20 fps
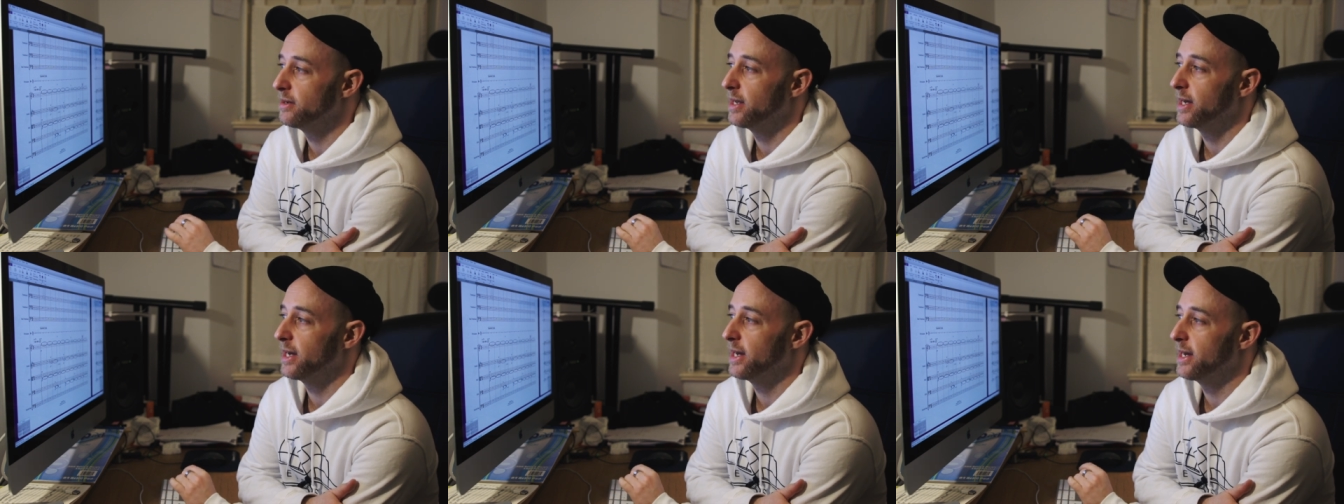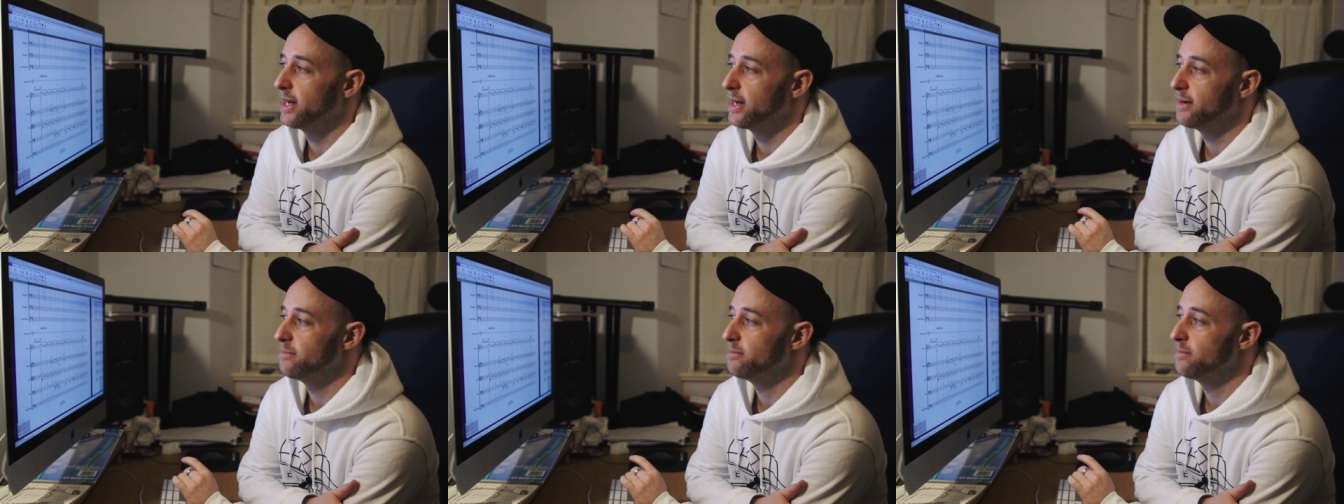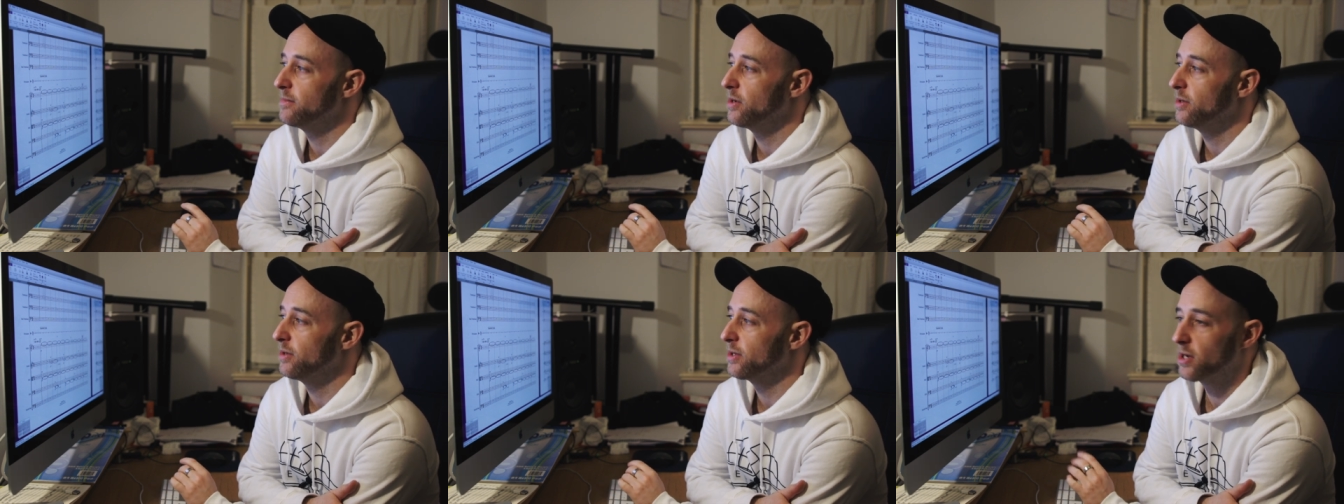
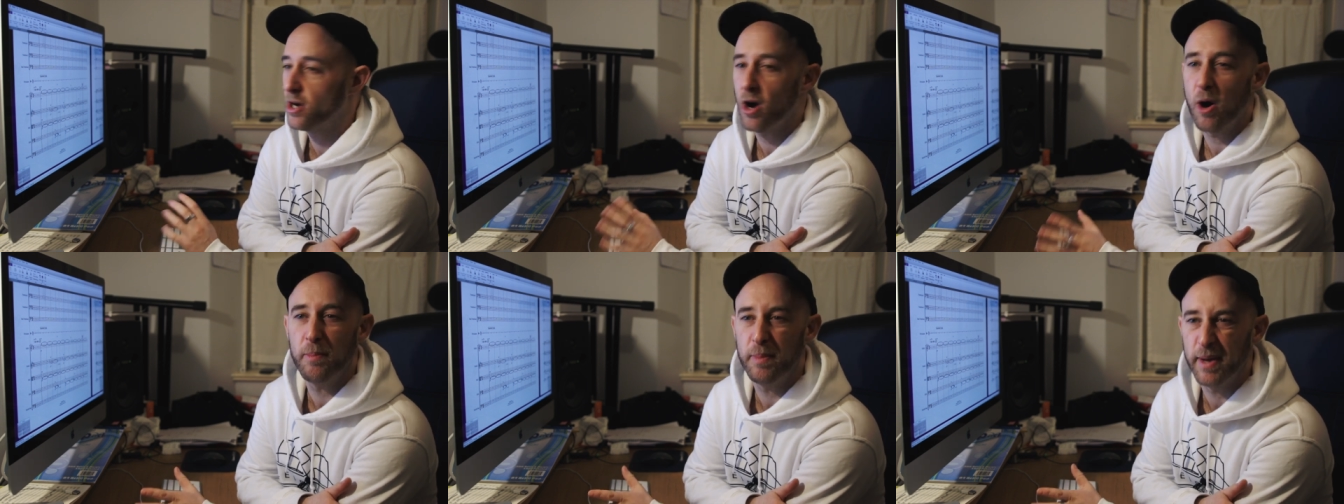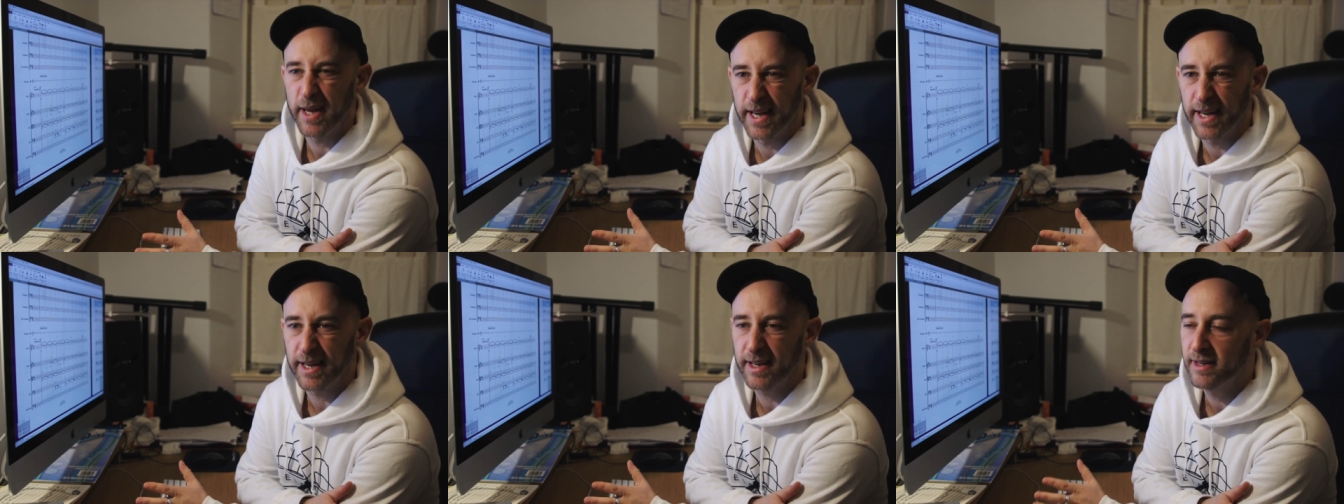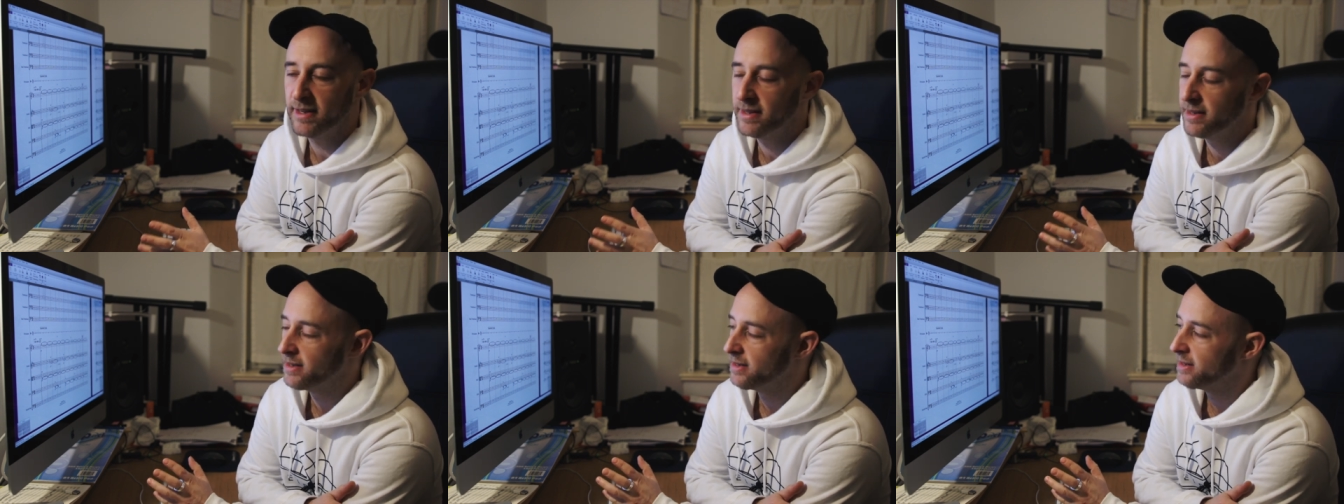um, on the
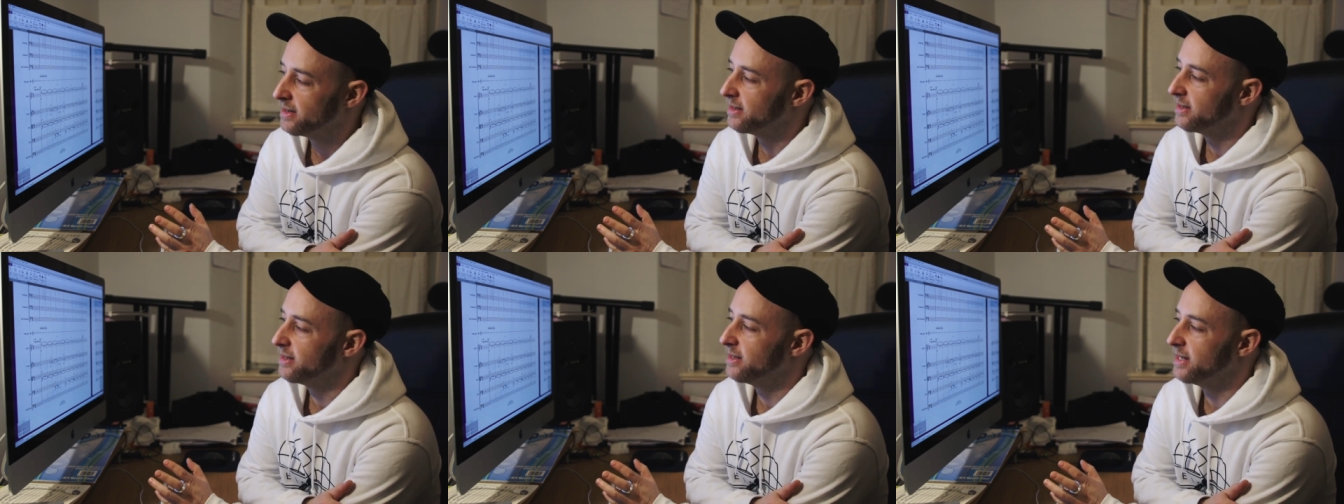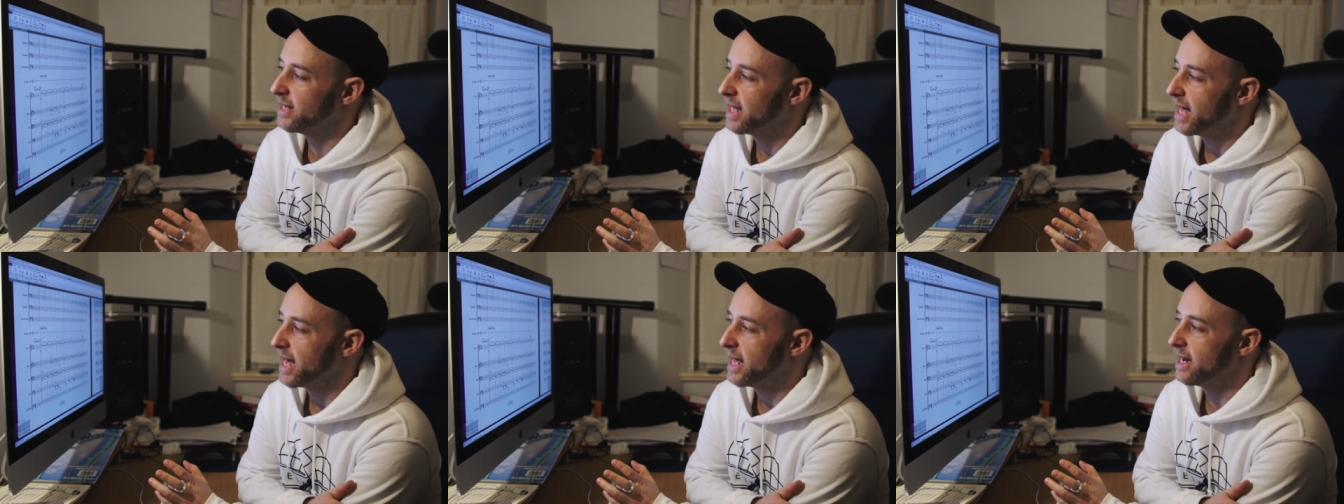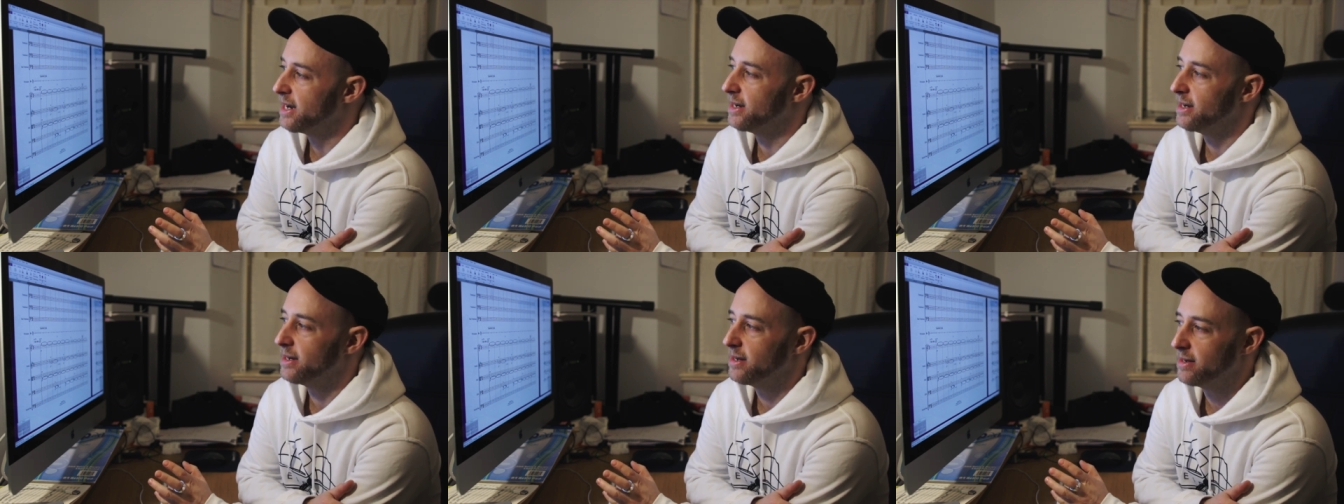copying,
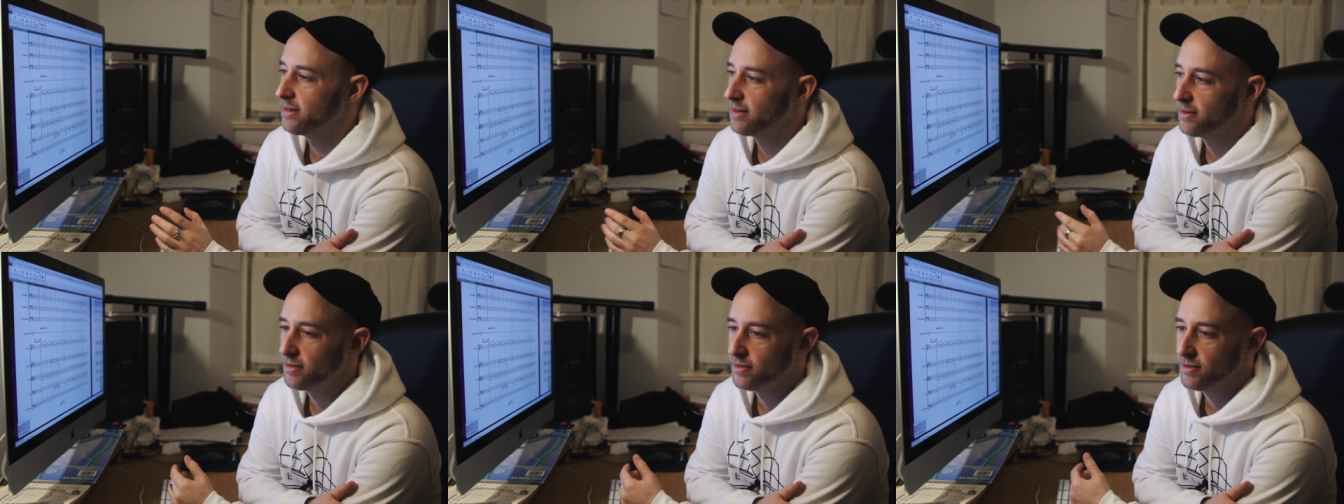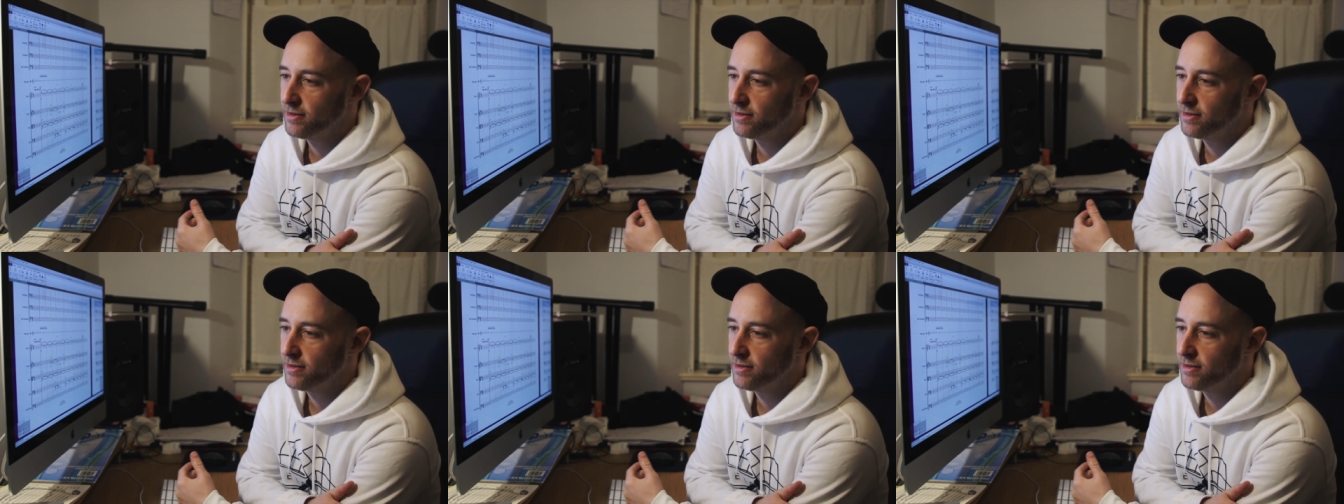then